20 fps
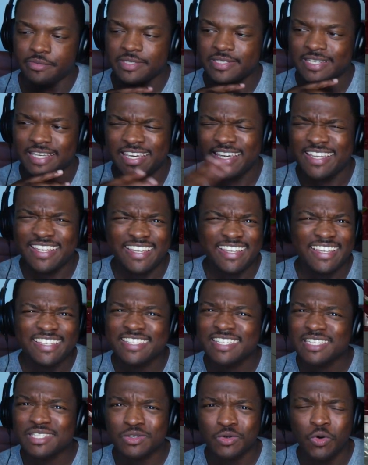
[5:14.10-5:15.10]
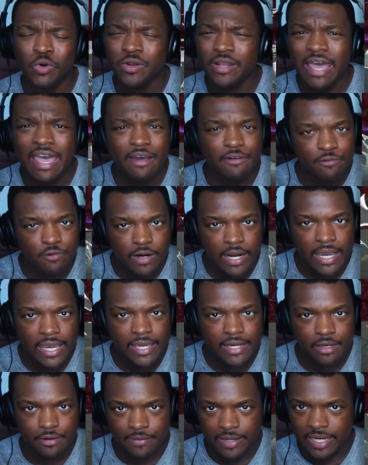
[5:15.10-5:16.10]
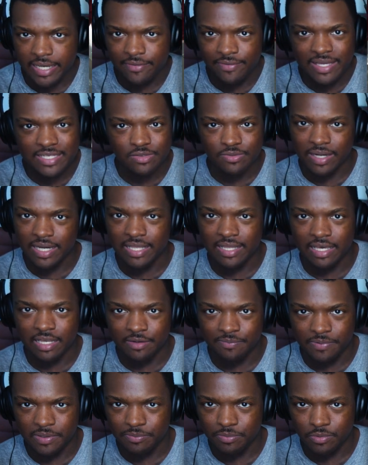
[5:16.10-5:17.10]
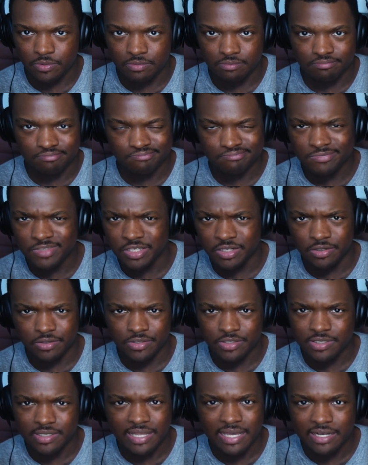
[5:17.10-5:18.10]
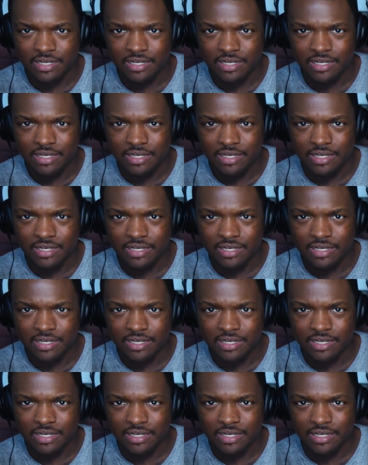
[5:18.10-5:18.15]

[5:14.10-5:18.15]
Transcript: stage. It's just cool to have variety, right? That's why a lot of people, you know, there's a lot of